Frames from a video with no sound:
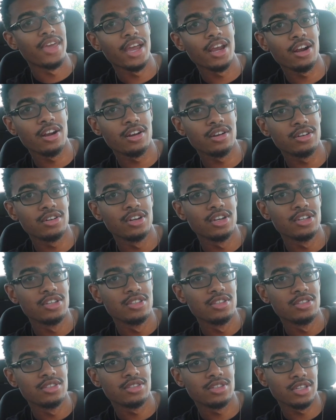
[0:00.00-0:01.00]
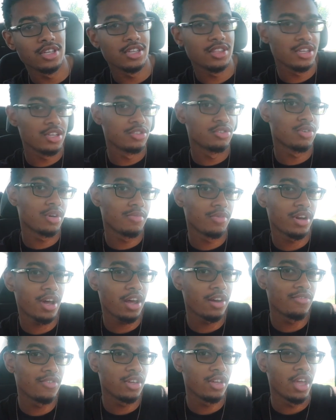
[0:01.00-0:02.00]
there to get the enjoyment
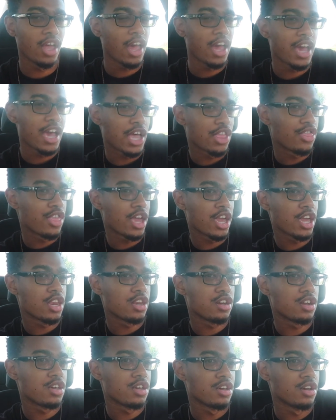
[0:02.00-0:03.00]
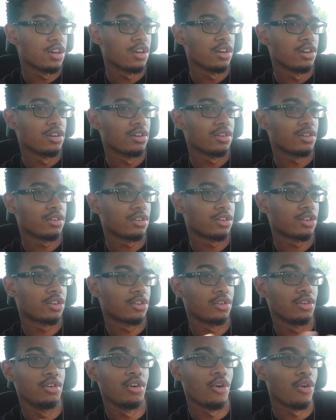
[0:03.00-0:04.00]
out of it, and
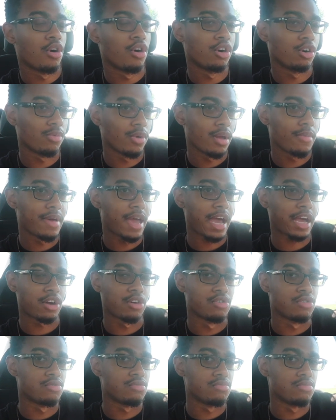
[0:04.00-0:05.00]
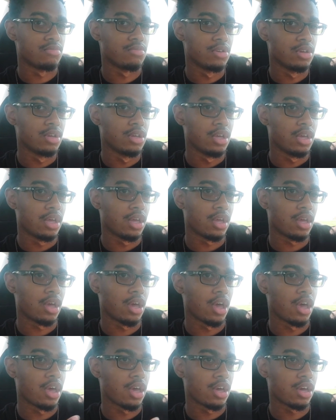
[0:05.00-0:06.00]
then go all the way back home.
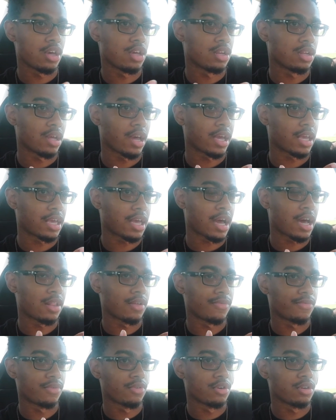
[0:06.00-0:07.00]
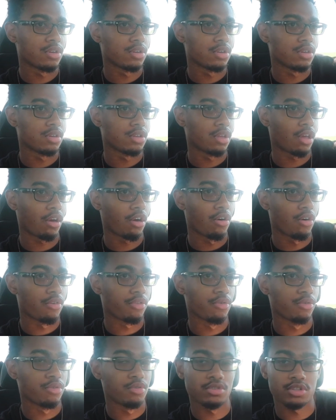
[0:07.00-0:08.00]
And like California,
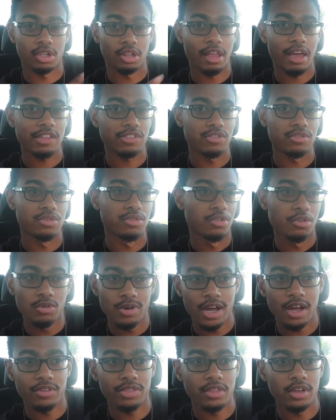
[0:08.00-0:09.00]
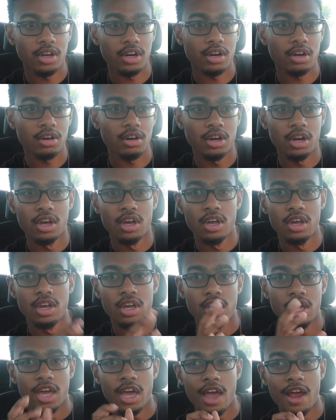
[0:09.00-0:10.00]
although there's a lot to do out there,
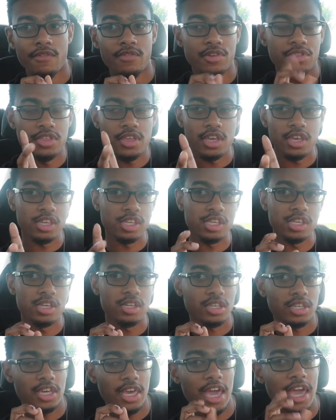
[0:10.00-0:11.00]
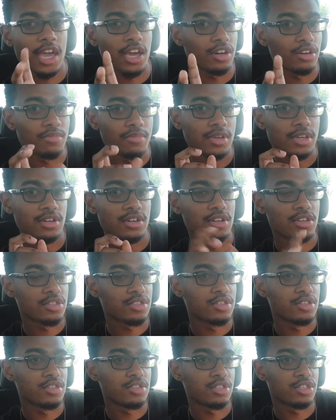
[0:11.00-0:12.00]
everything can be a
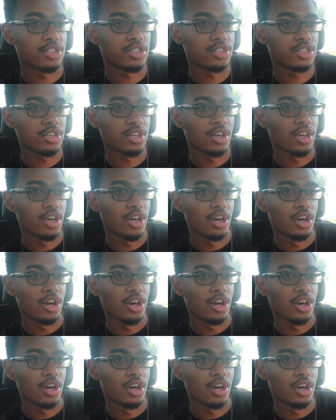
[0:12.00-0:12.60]
distance.